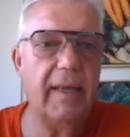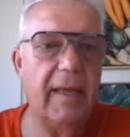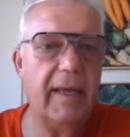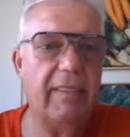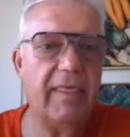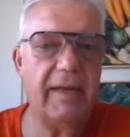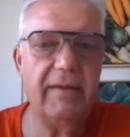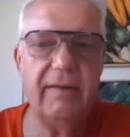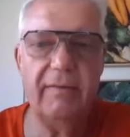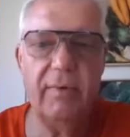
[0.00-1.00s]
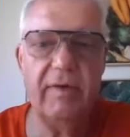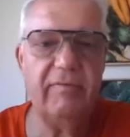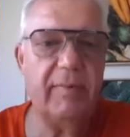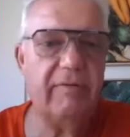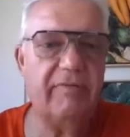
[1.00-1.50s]
And then we have
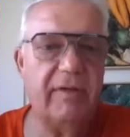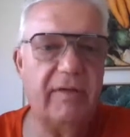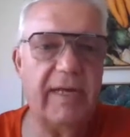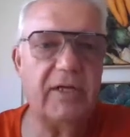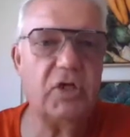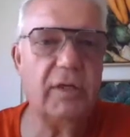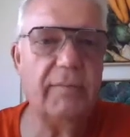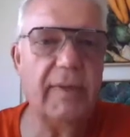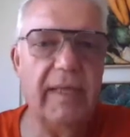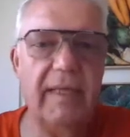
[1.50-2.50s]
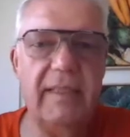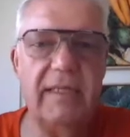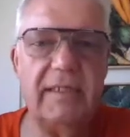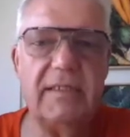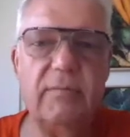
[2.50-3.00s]
a bit of introduction.
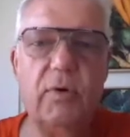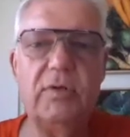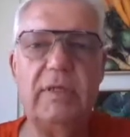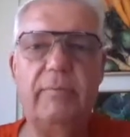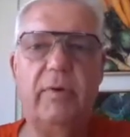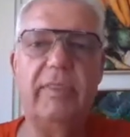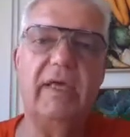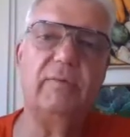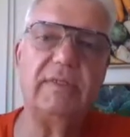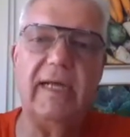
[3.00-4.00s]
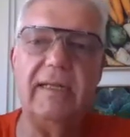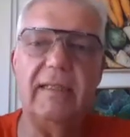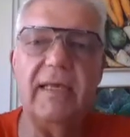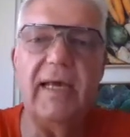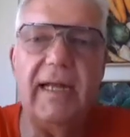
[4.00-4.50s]
This is the most important thing. We
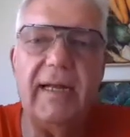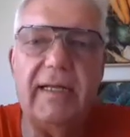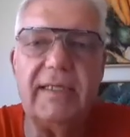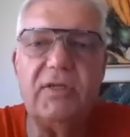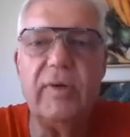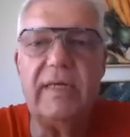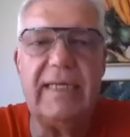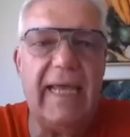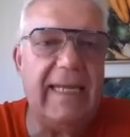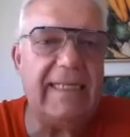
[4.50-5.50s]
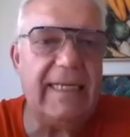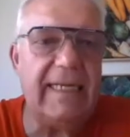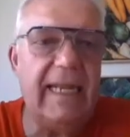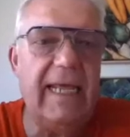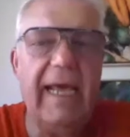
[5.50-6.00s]
started the guidelines in
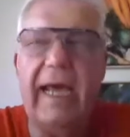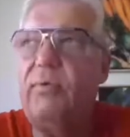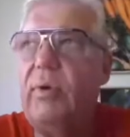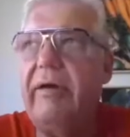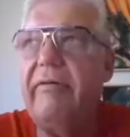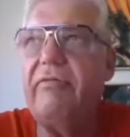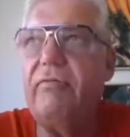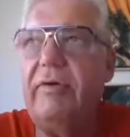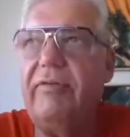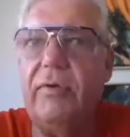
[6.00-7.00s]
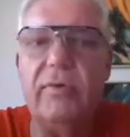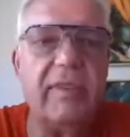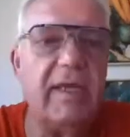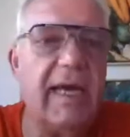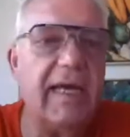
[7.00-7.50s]
2018, and we have reviewed
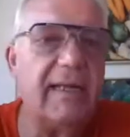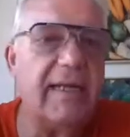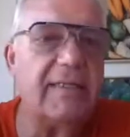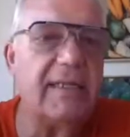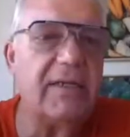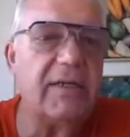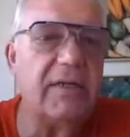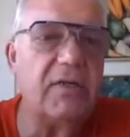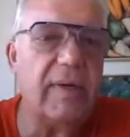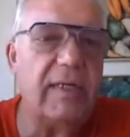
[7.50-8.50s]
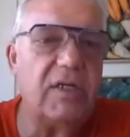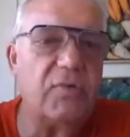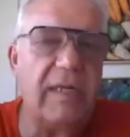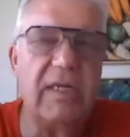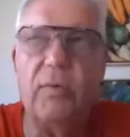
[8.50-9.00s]
the guidelines in
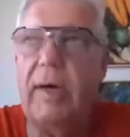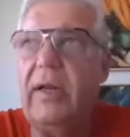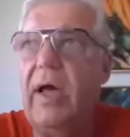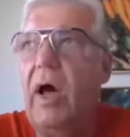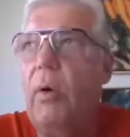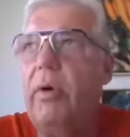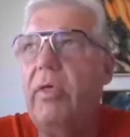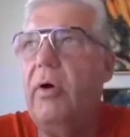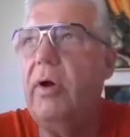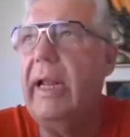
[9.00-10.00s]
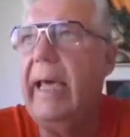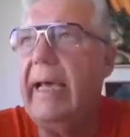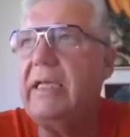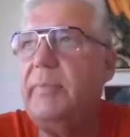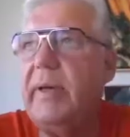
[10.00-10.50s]
2021 with all
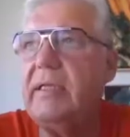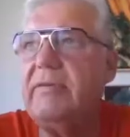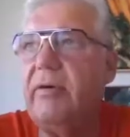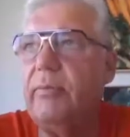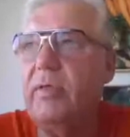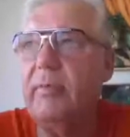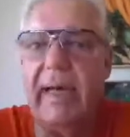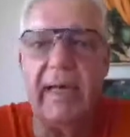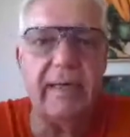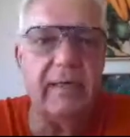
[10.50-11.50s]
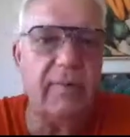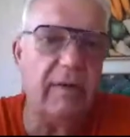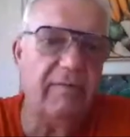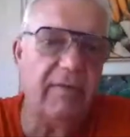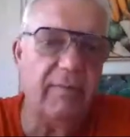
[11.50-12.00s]
experts from the market.
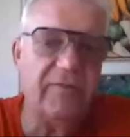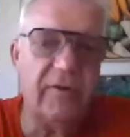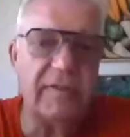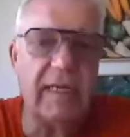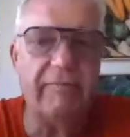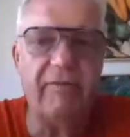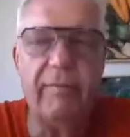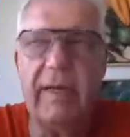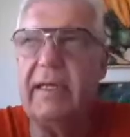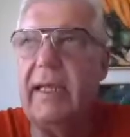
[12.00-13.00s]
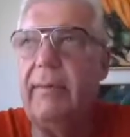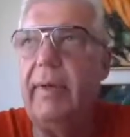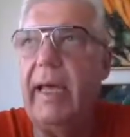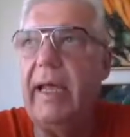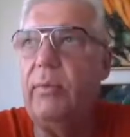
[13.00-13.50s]
One of them, of course, came from
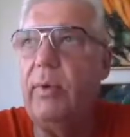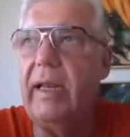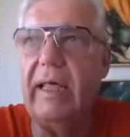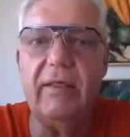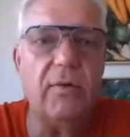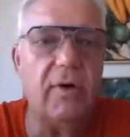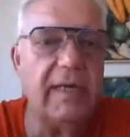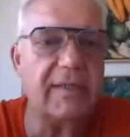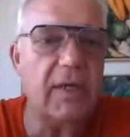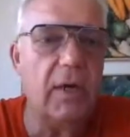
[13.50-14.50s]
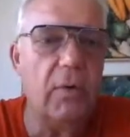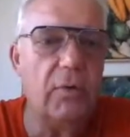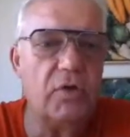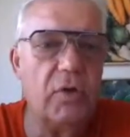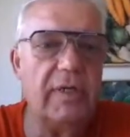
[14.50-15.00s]
Macadam, and we had other colleagues
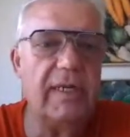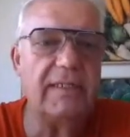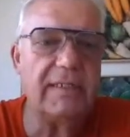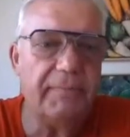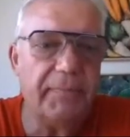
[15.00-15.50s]
who joined us.